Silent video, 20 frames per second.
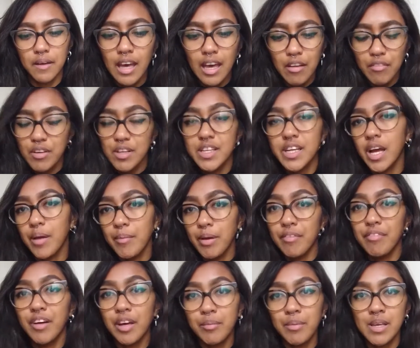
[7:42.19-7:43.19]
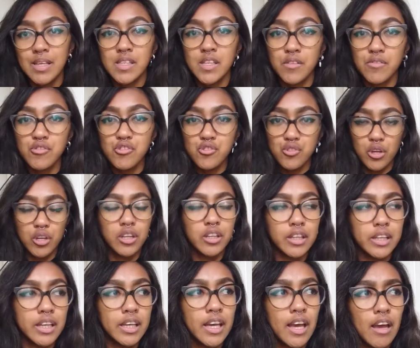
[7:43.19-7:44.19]
every time I find myself
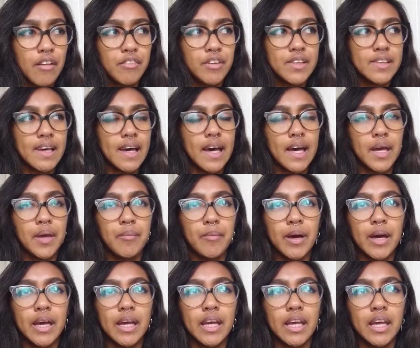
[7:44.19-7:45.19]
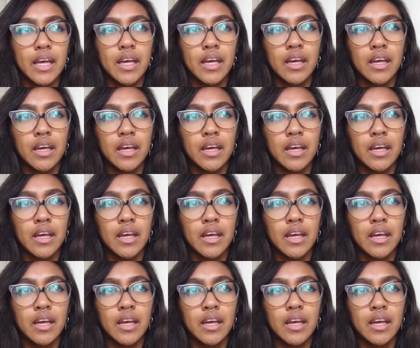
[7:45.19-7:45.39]
struggling, every time I